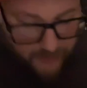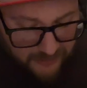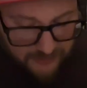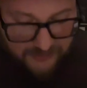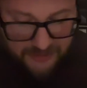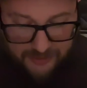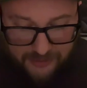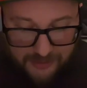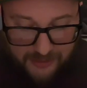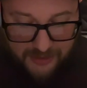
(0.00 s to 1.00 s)
I've wanted to
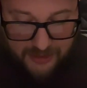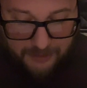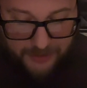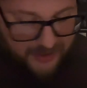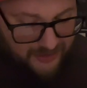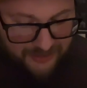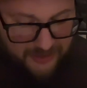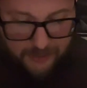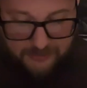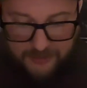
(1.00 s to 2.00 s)
see her, but I
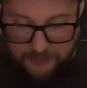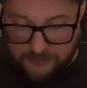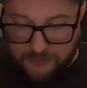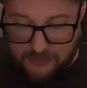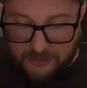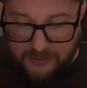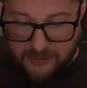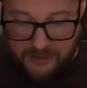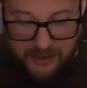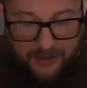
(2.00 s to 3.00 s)
didn't think I was able to.
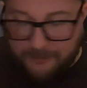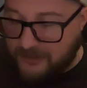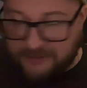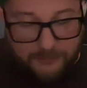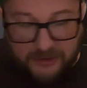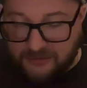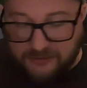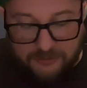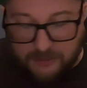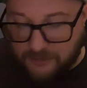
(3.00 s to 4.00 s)
I miss my
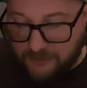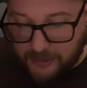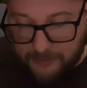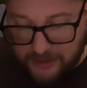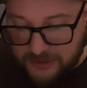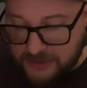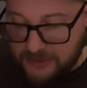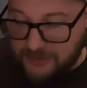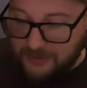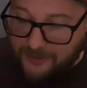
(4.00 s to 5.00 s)
tesoro very
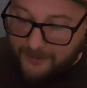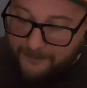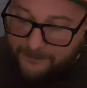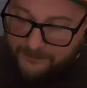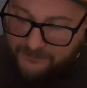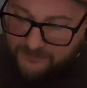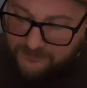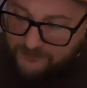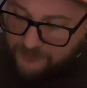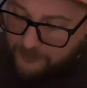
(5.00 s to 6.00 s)
much.
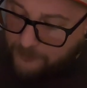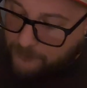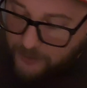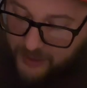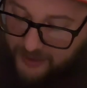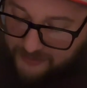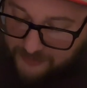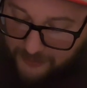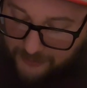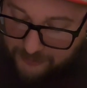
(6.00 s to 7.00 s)
From what
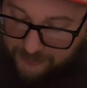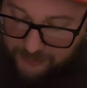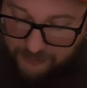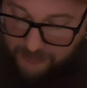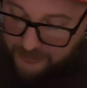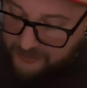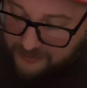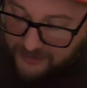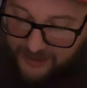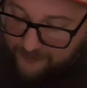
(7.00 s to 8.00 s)
I saw, she really
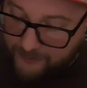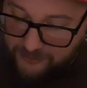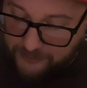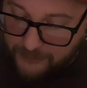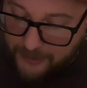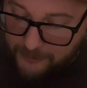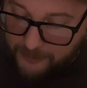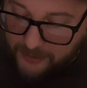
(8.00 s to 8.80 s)
doesn't have much of a